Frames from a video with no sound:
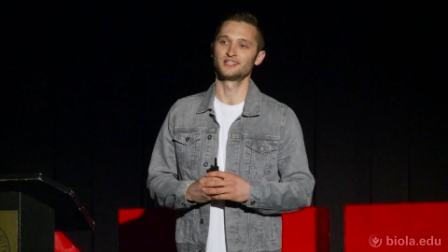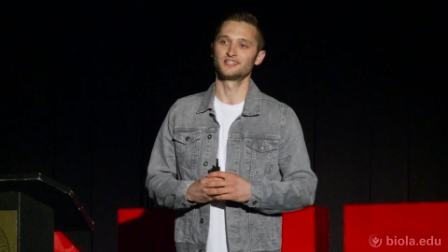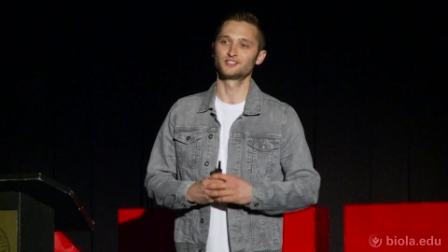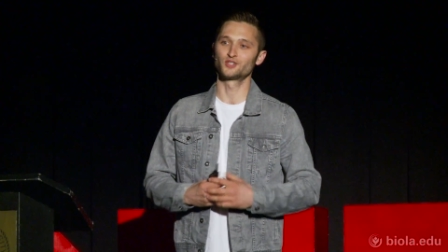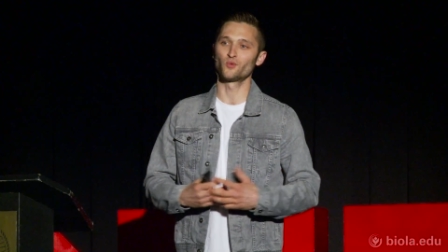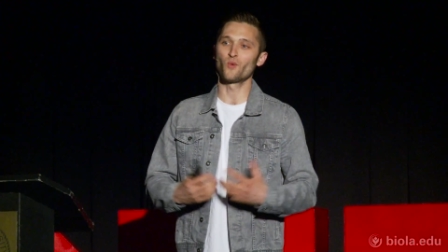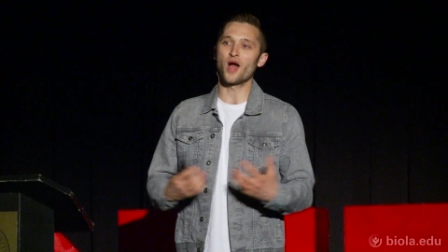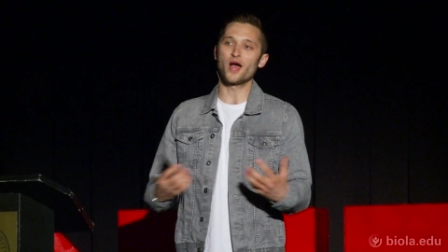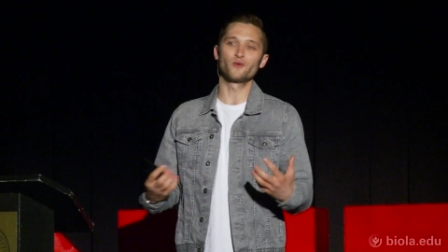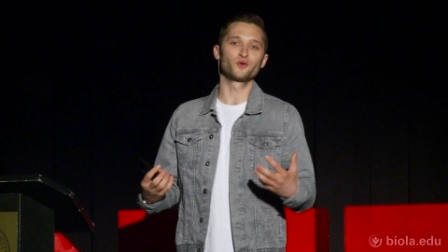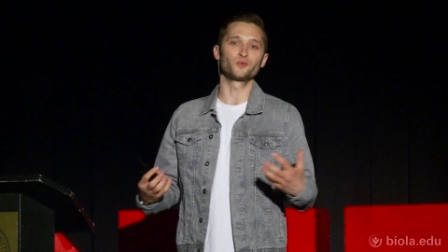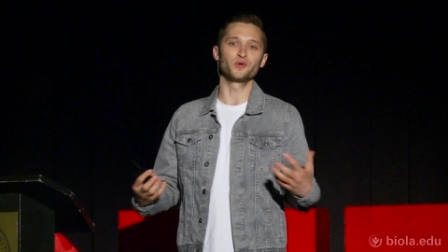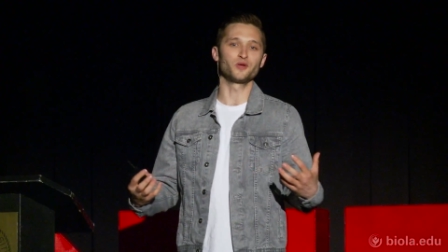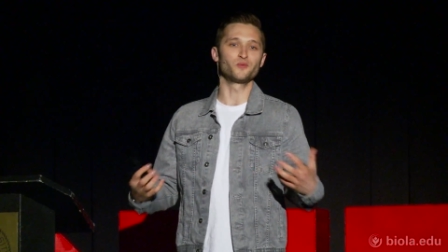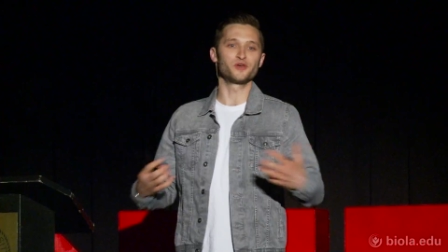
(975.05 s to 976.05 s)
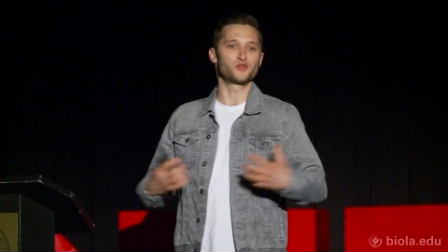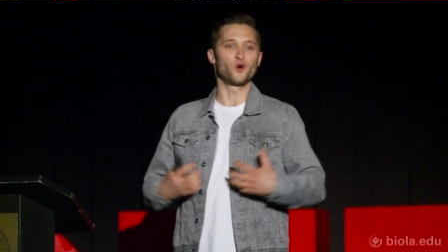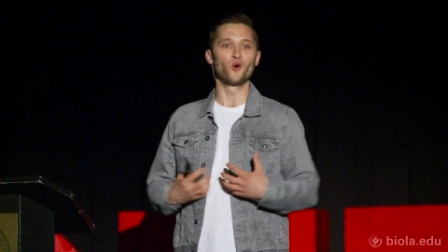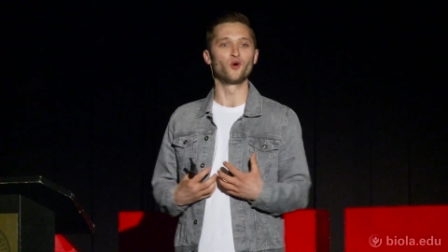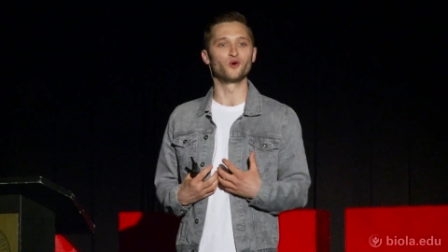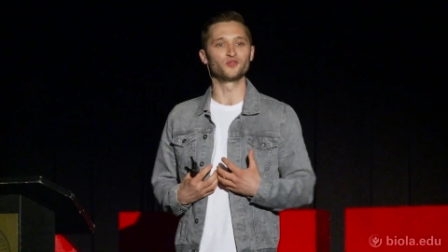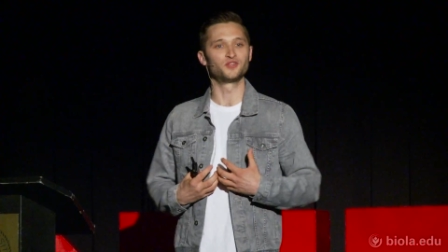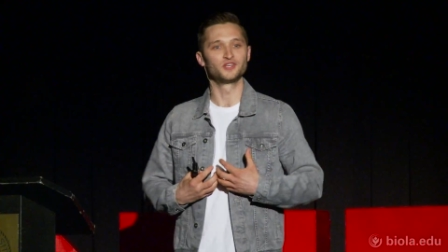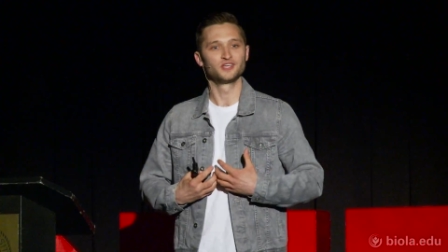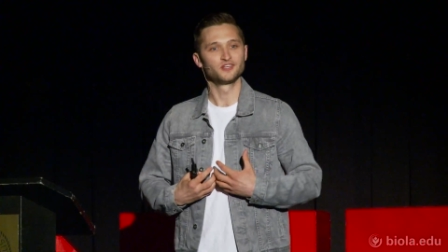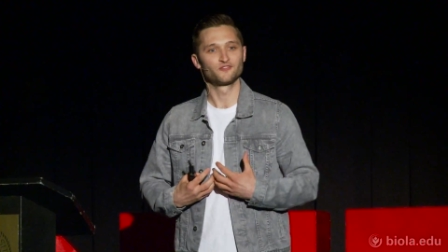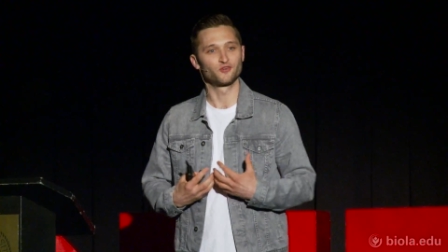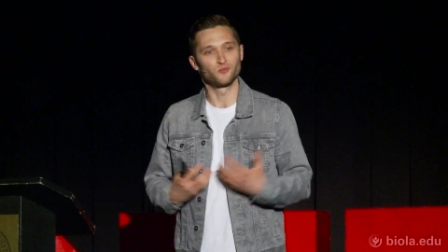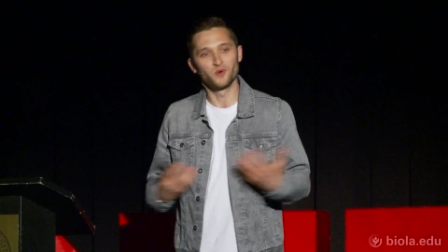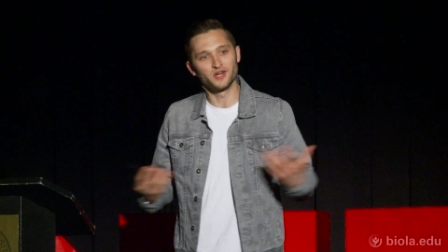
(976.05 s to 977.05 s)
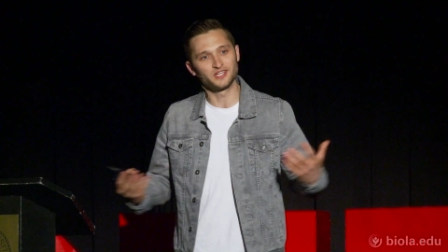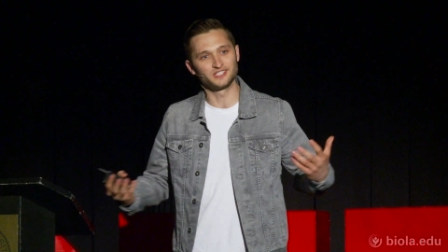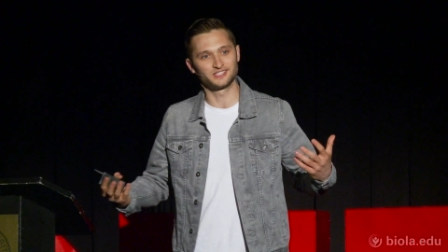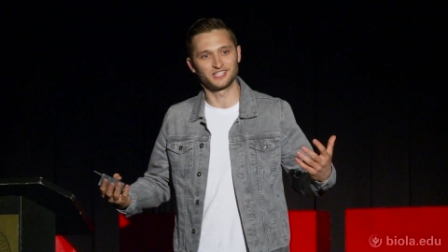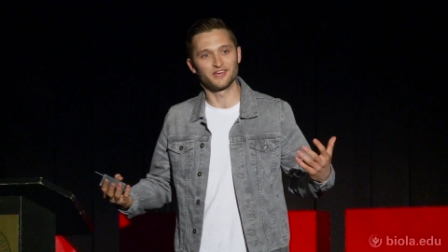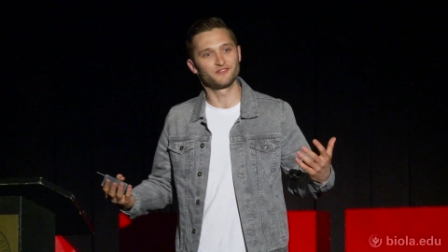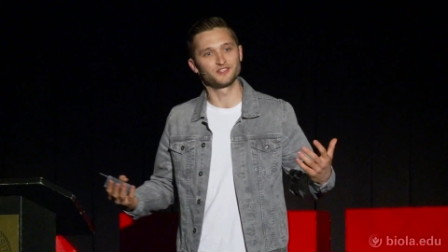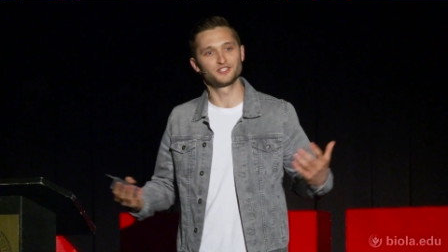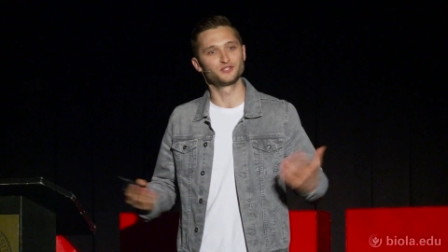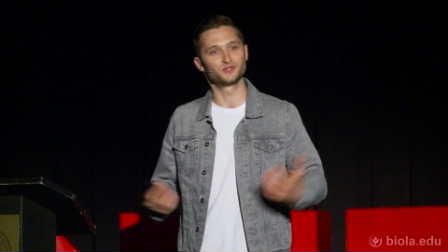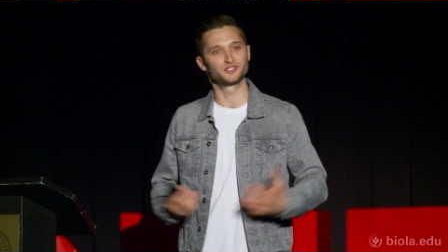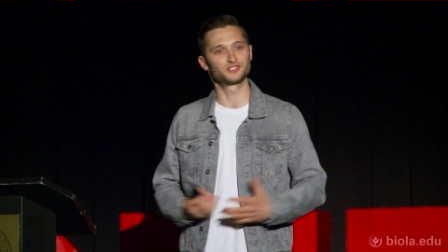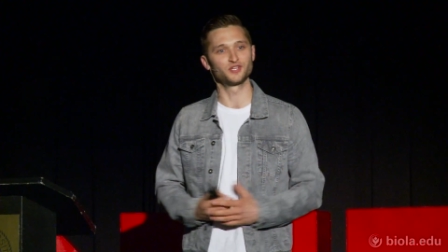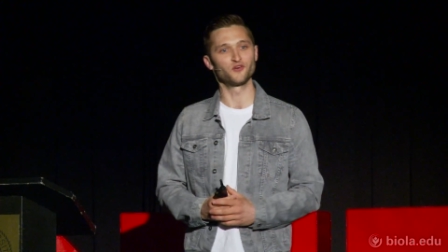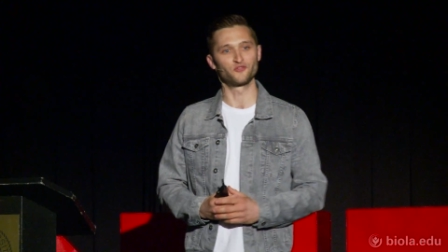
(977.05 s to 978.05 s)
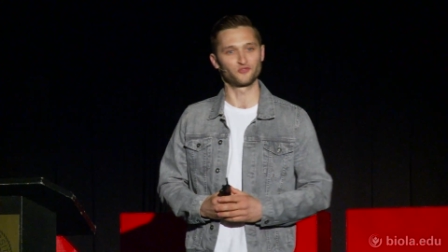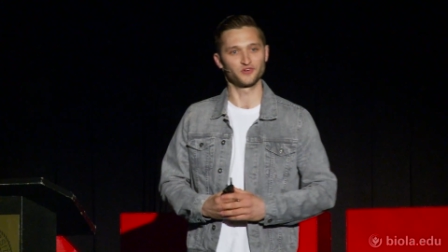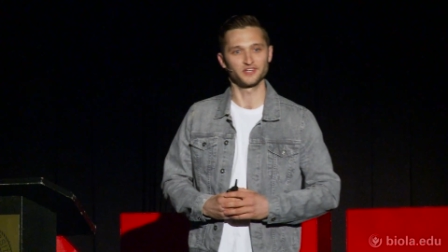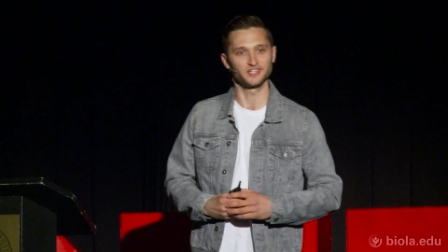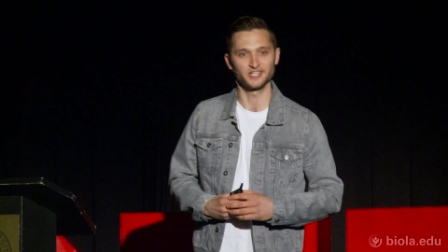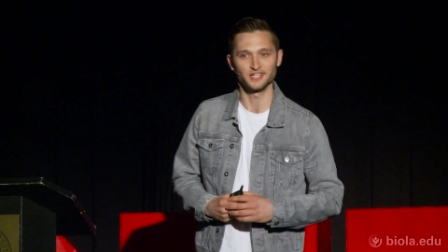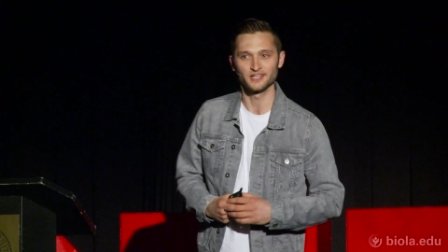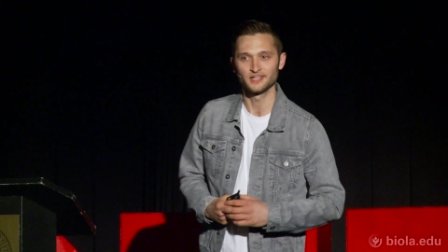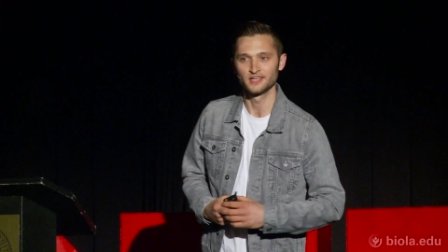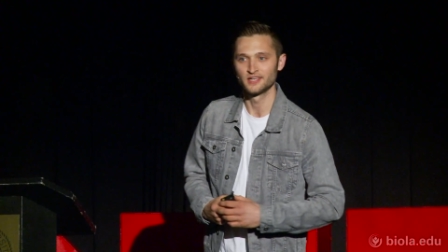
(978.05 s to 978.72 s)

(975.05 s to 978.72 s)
So why would we withhold from what he's given to us so freely?